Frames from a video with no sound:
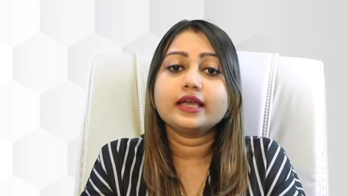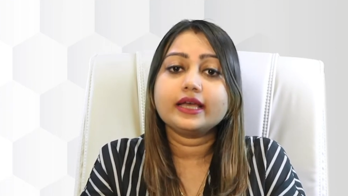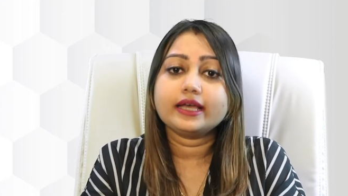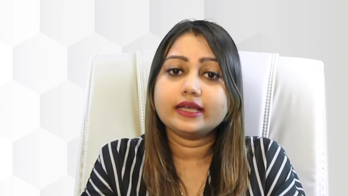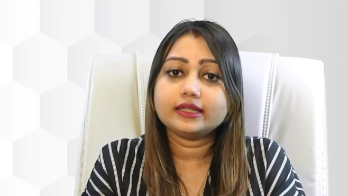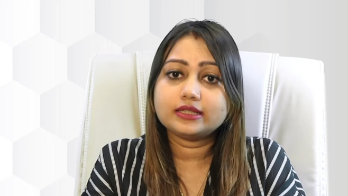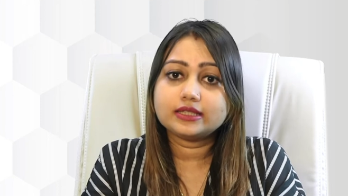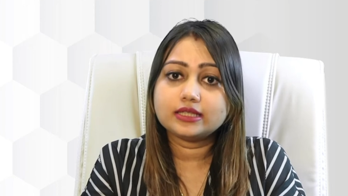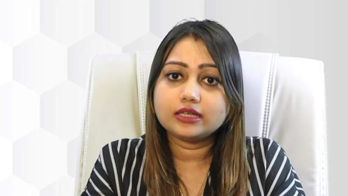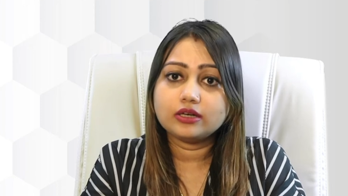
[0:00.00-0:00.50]

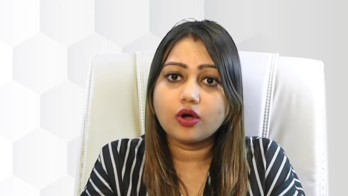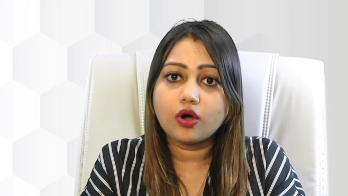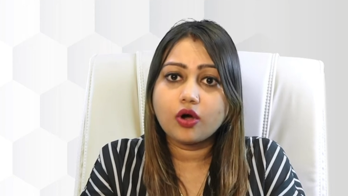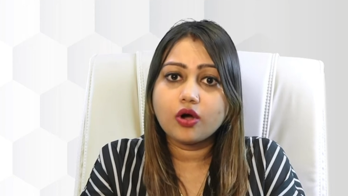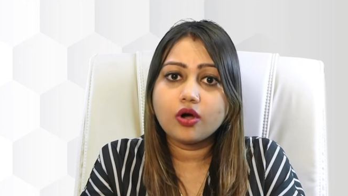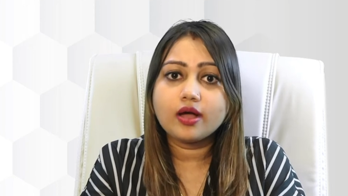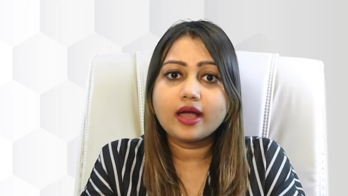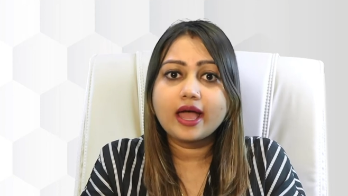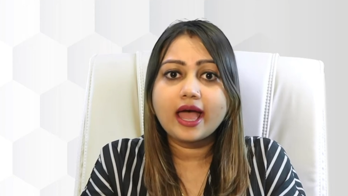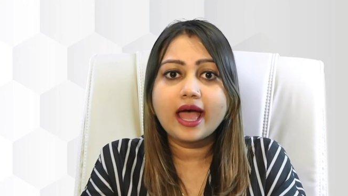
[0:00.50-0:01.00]
its
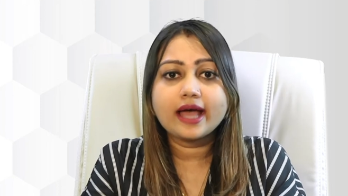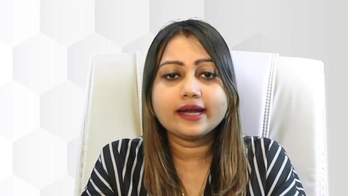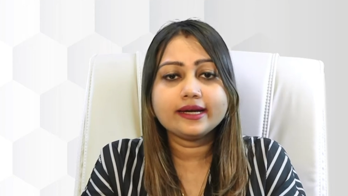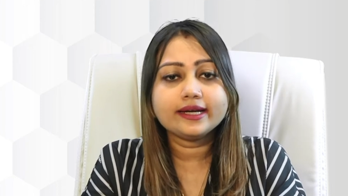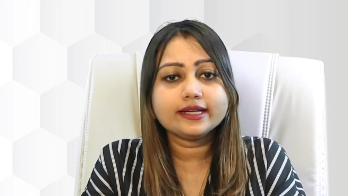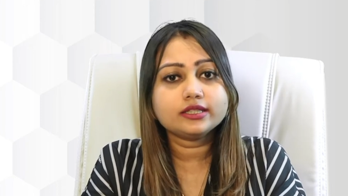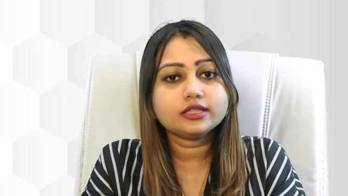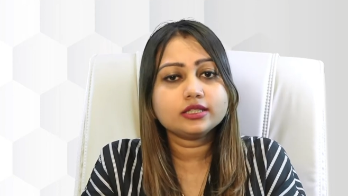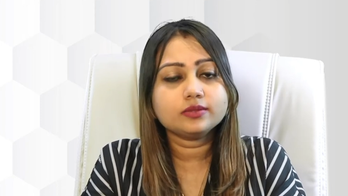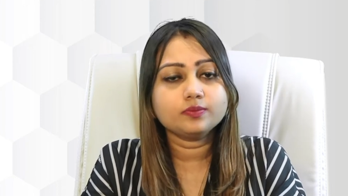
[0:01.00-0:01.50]
law, and
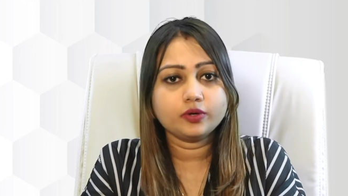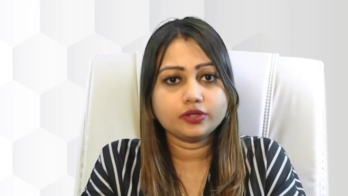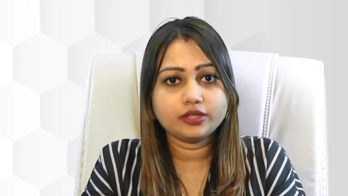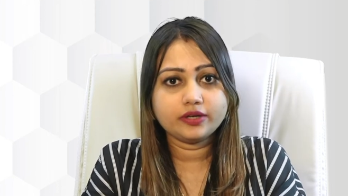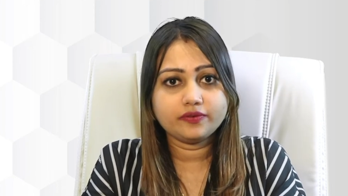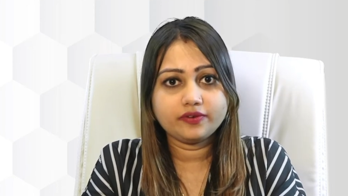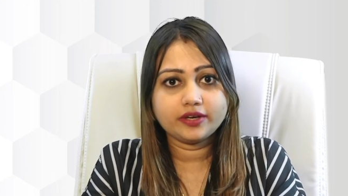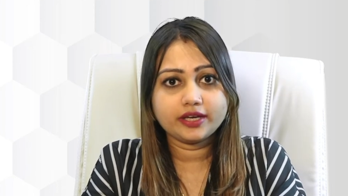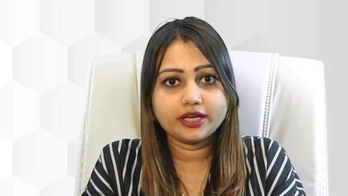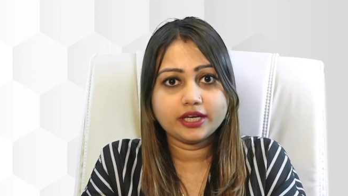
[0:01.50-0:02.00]
its
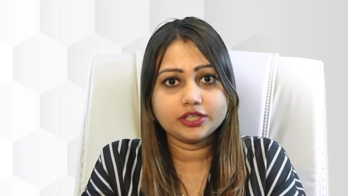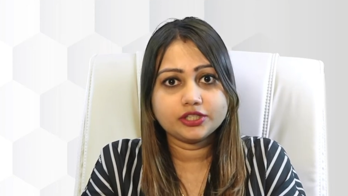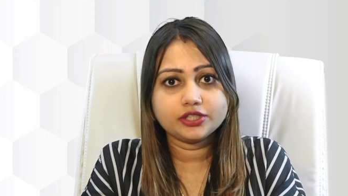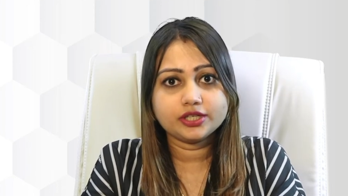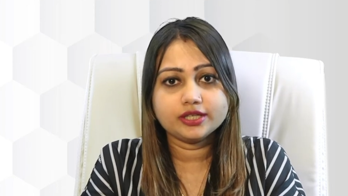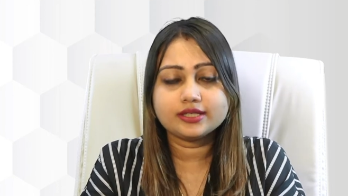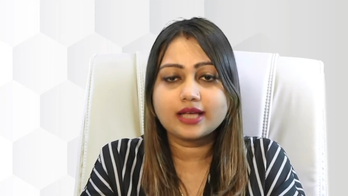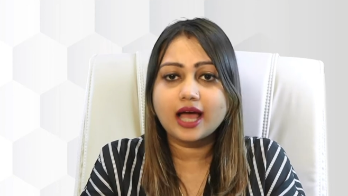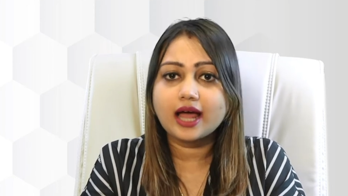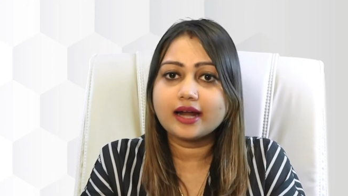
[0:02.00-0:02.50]

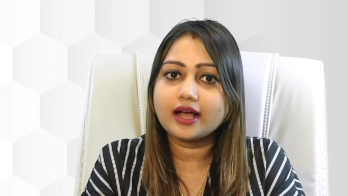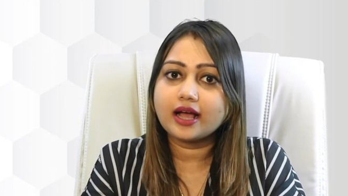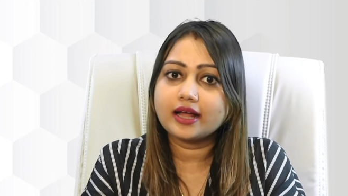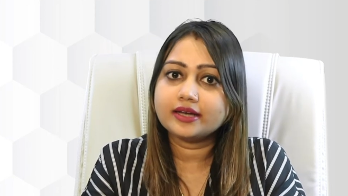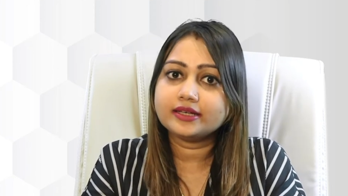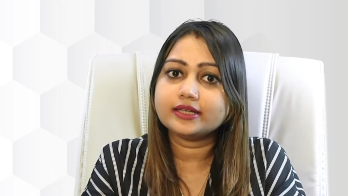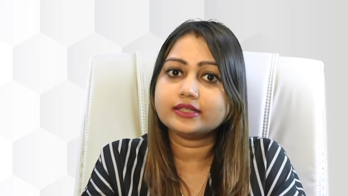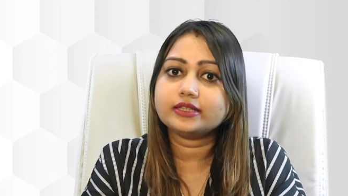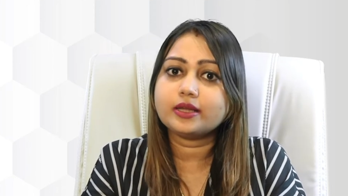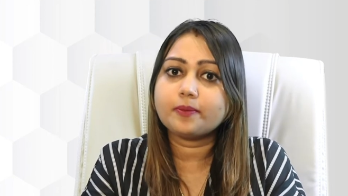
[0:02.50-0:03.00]
modifications are
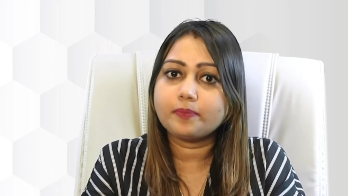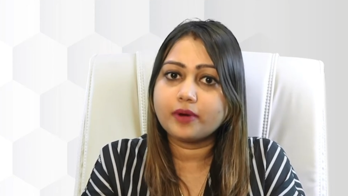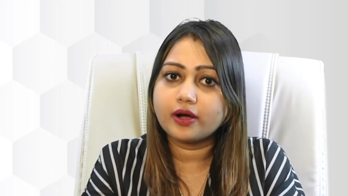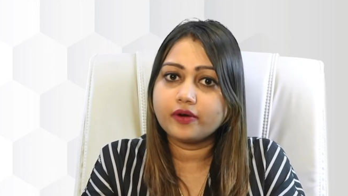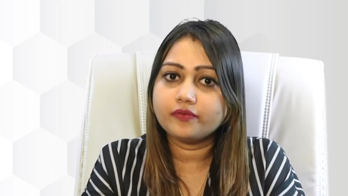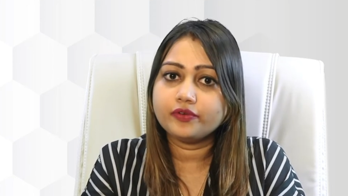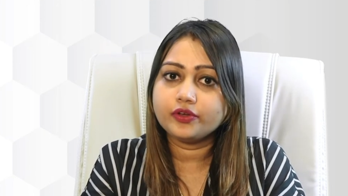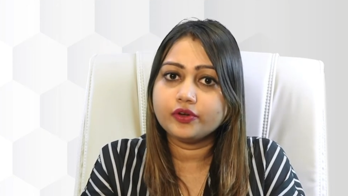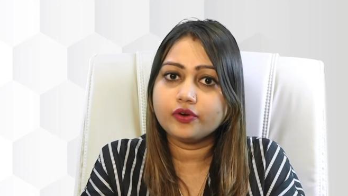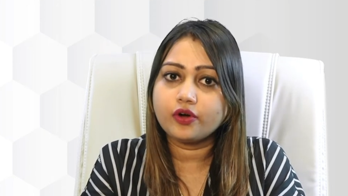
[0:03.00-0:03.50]
under the
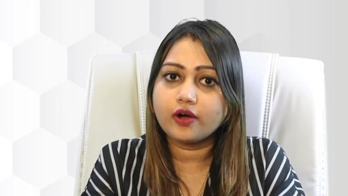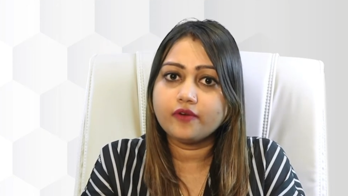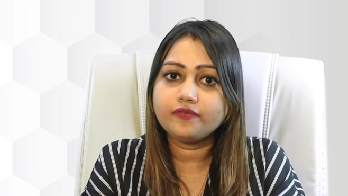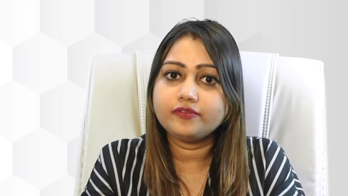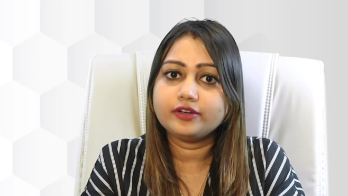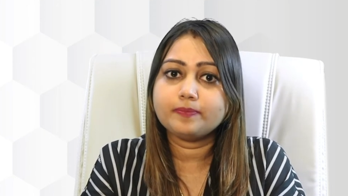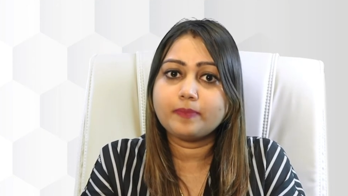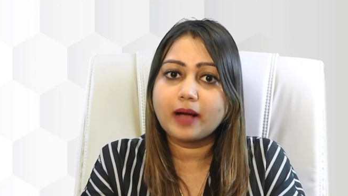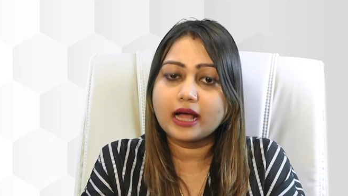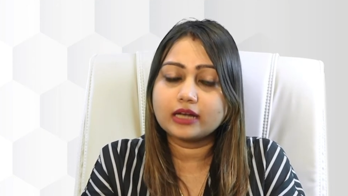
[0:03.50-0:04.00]
purview
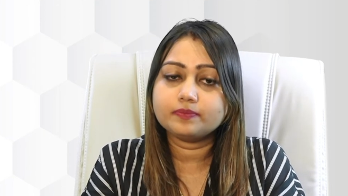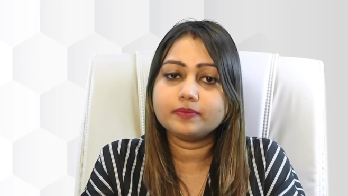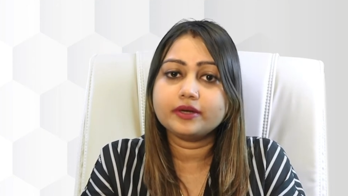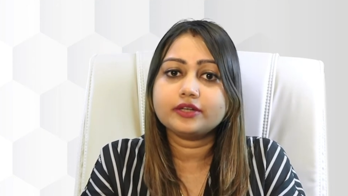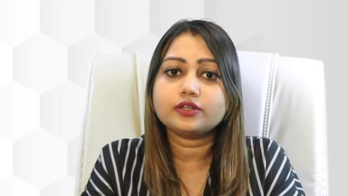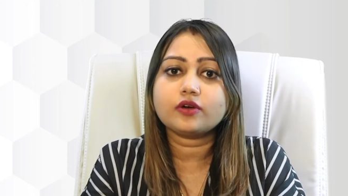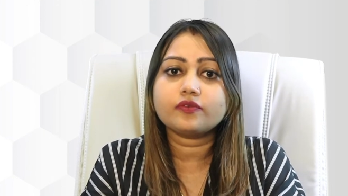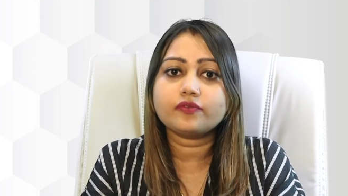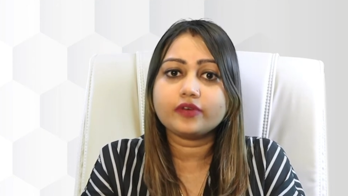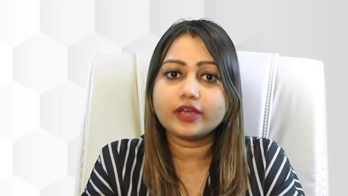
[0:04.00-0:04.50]
of
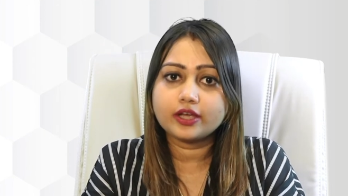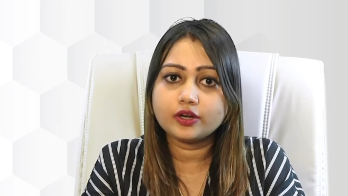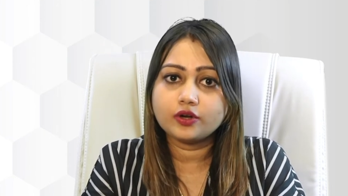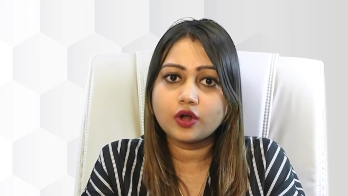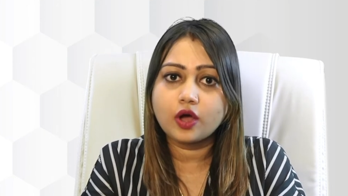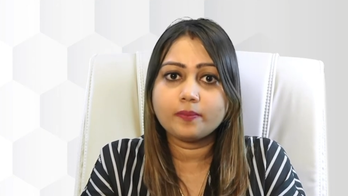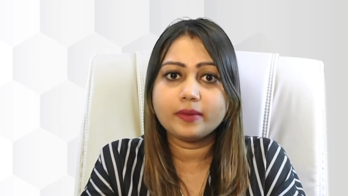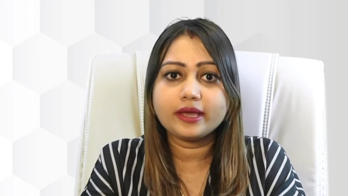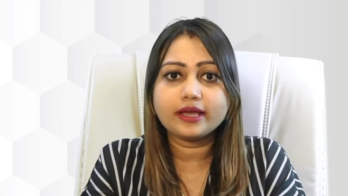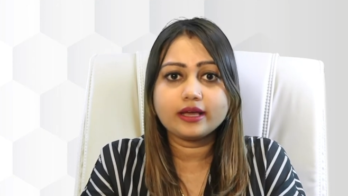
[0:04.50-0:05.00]
Department of
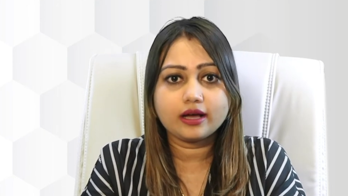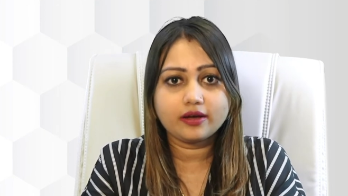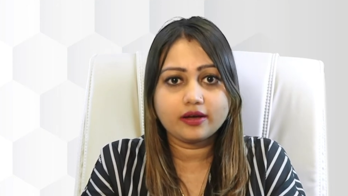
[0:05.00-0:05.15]
Economic